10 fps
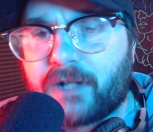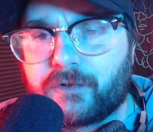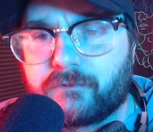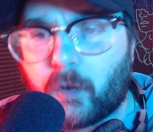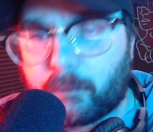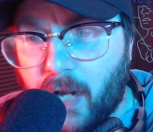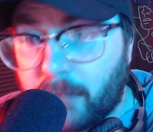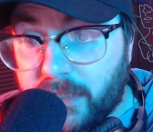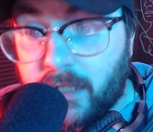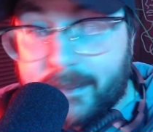so far.
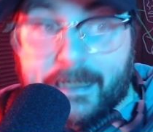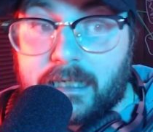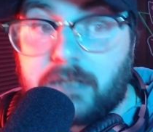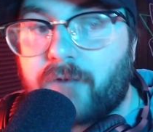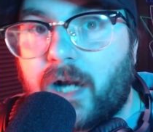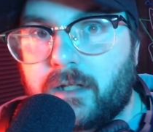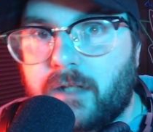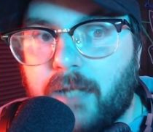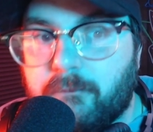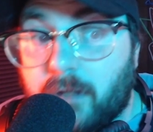Probably any fighting
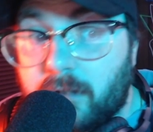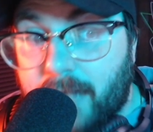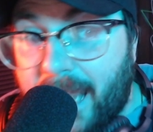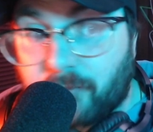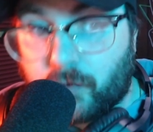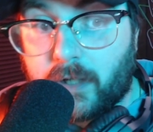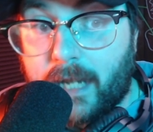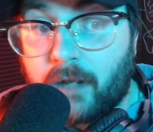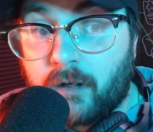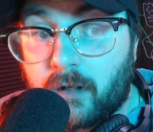game ever.
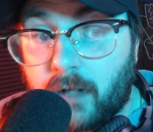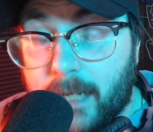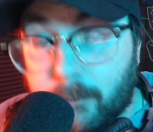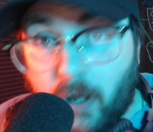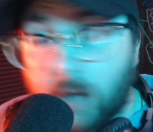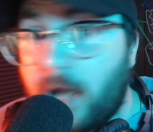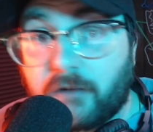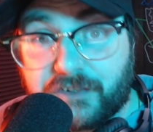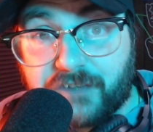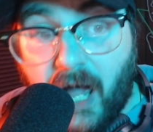And
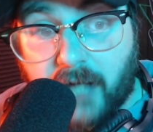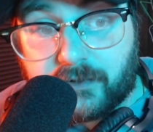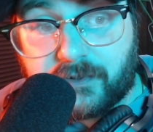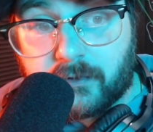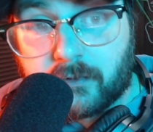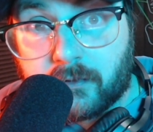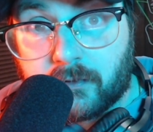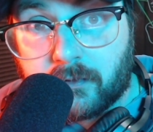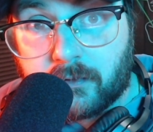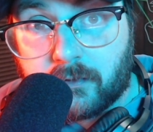Brawlhalla sucks.
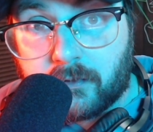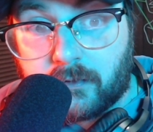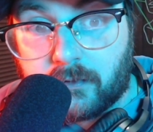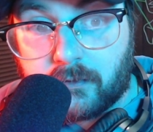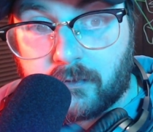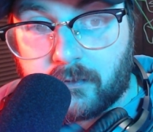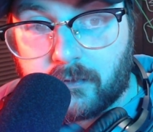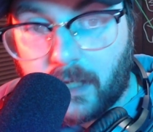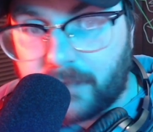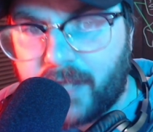
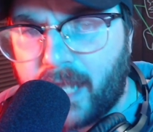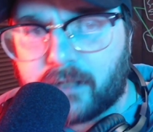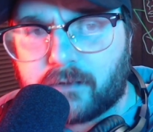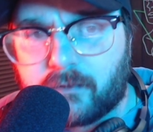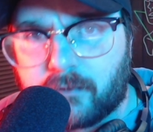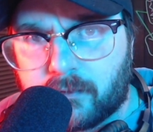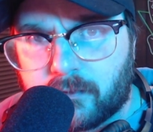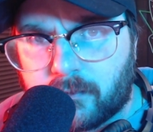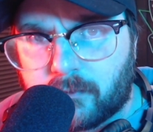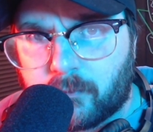I said it.
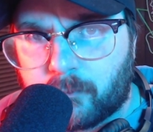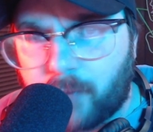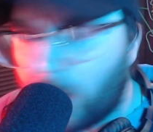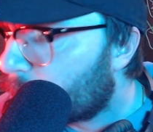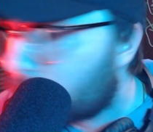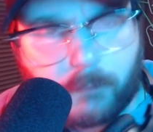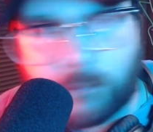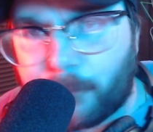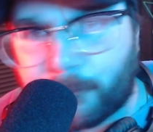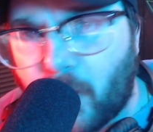
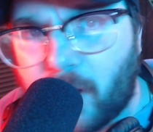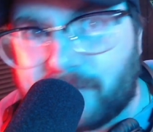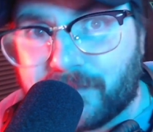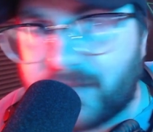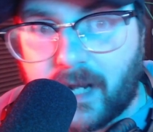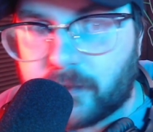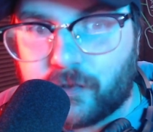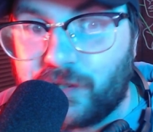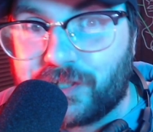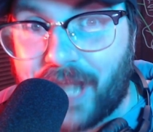Brawlhalla is not a
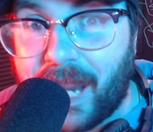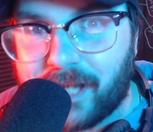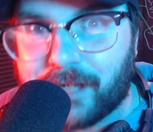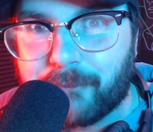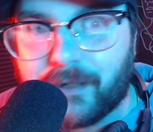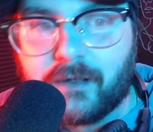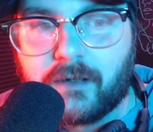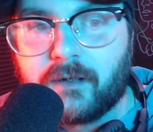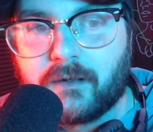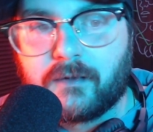good game.
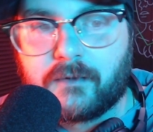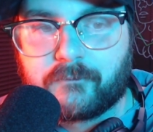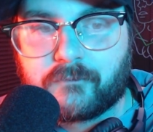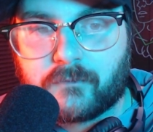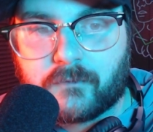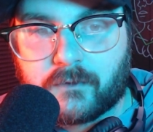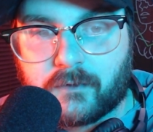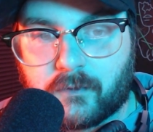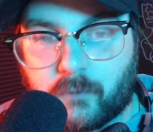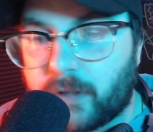
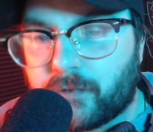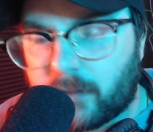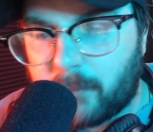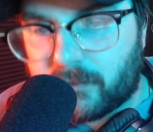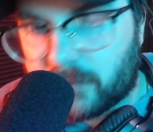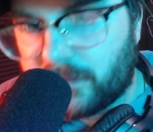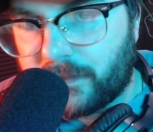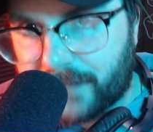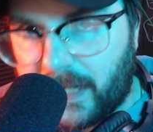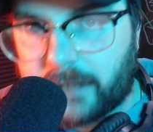We aren't talking about good
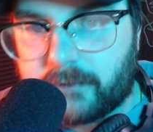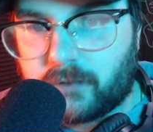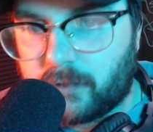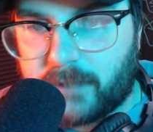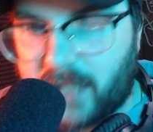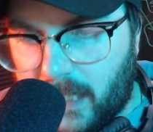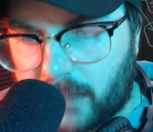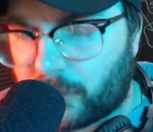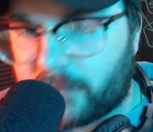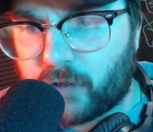design, good
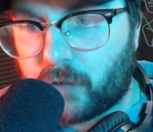mechanics, or even